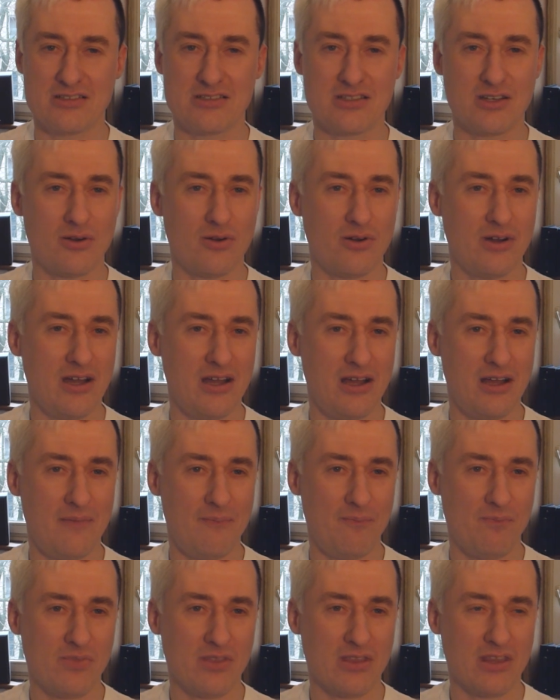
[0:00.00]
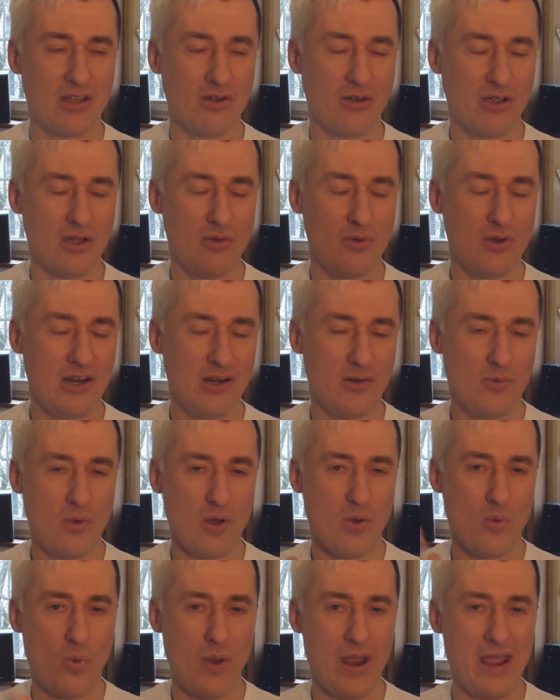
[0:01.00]
So going a little
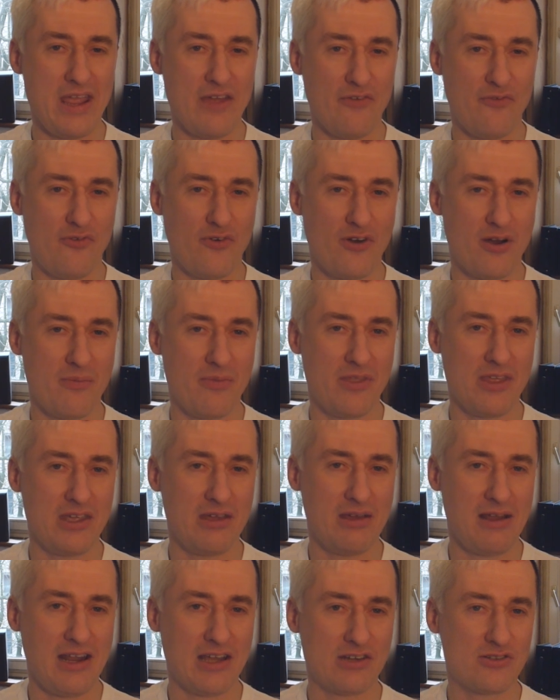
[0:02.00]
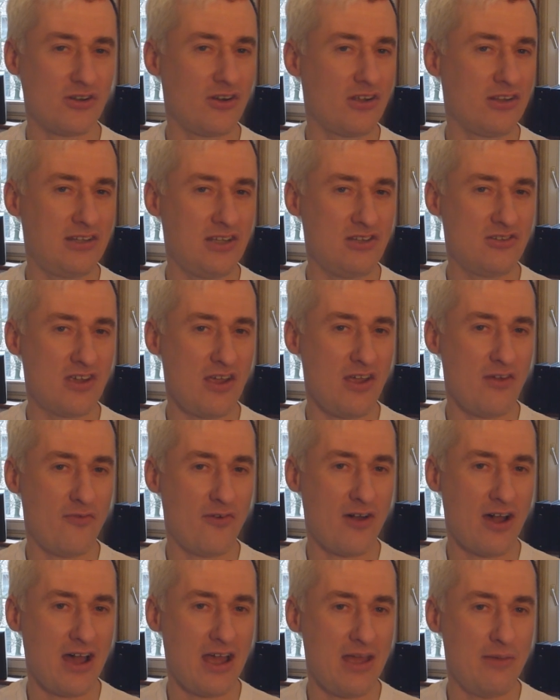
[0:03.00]
away from the electronic DJ
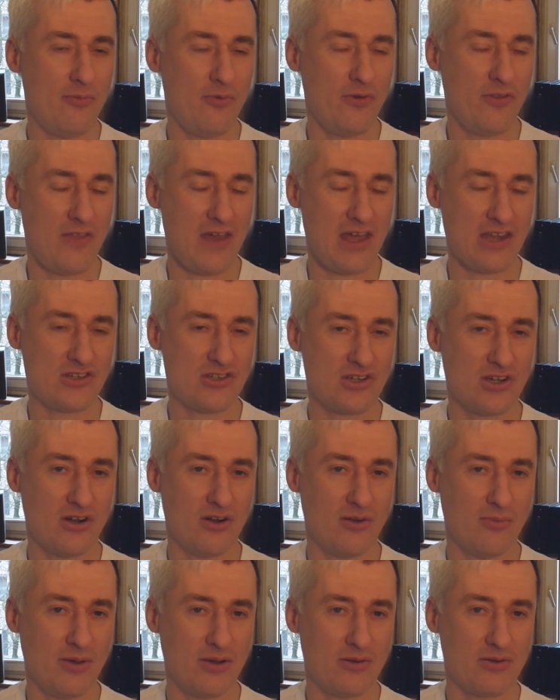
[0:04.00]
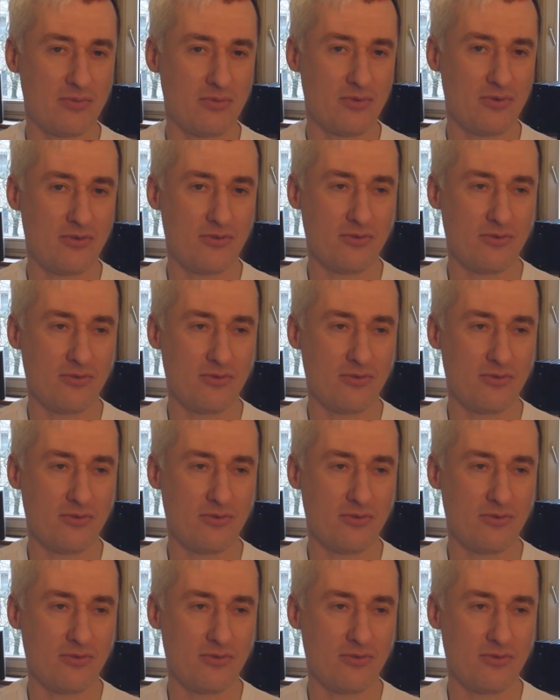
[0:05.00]
vibe with that show, but,